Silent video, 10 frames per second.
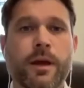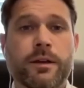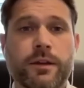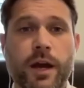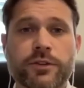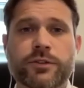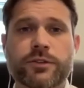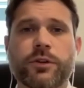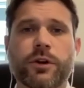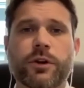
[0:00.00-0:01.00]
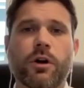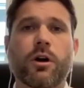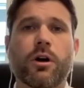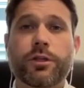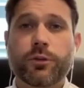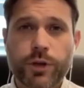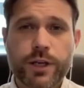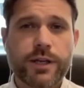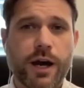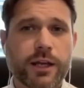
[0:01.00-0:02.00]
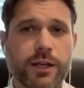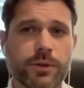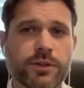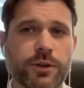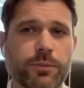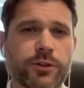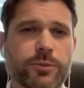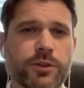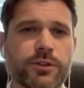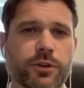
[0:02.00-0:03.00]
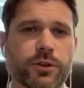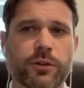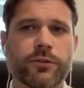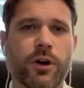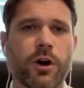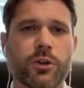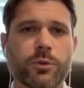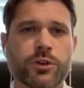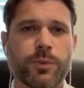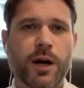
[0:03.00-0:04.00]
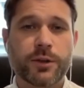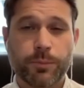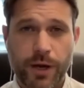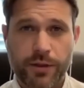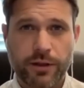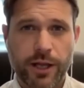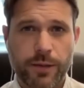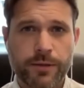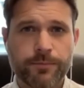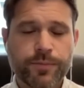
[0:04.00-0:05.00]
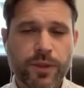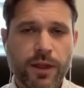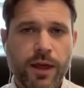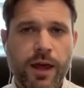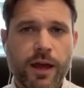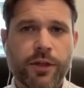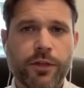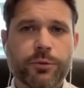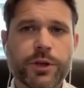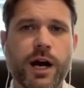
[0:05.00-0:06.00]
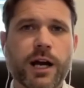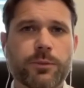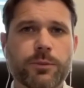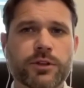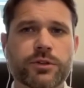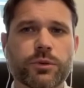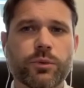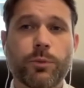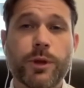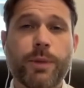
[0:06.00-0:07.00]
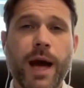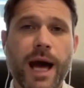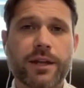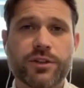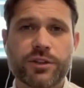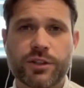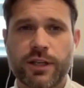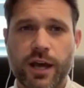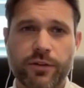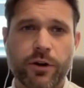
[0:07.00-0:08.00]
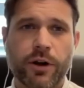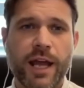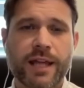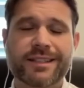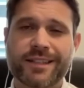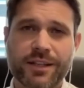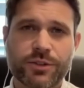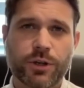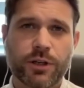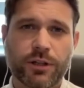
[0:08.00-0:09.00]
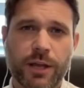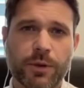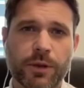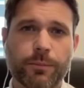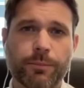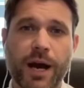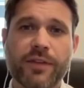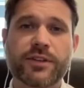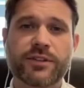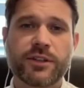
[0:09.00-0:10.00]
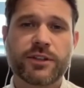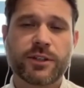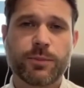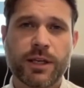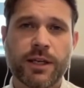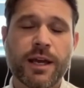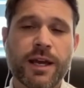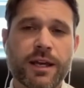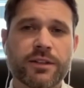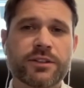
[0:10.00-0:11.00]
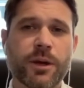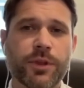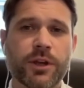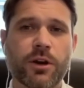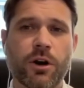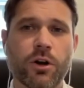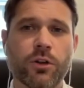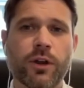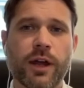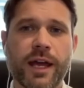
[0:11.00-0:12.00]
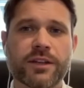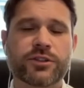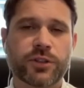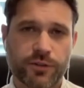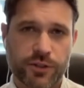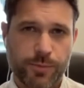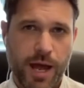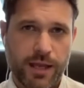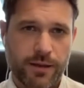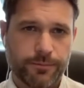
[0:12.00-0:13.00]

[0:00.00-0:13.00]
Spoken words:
Yes, so there are 3 documents that must be served on the respondent by the claimant. And the 3 documents will be packaged together and sent to a claimant by the CCB in something called a service packet.